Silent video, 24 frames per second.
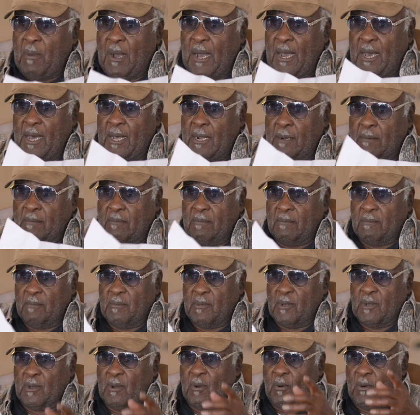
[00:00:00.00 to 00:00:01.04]
behind
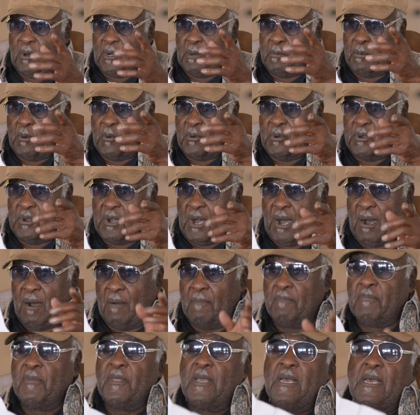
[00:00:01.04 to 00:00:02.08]
them, going up on the
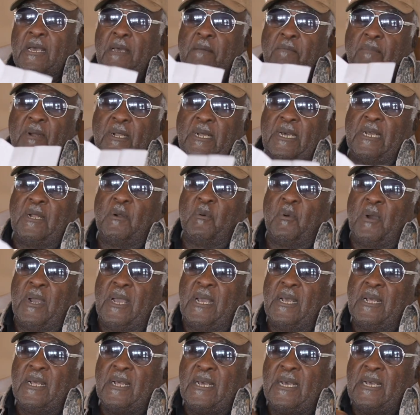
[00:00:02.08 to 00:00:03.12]
dock. But
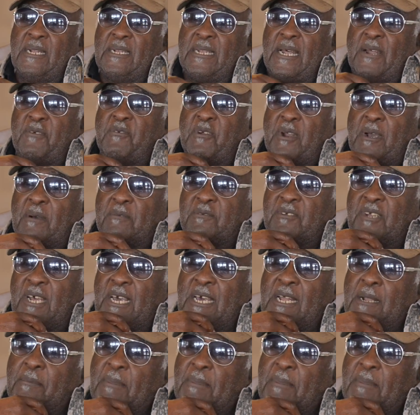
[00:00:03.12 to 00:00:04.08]
anyway, that's what I'm saying,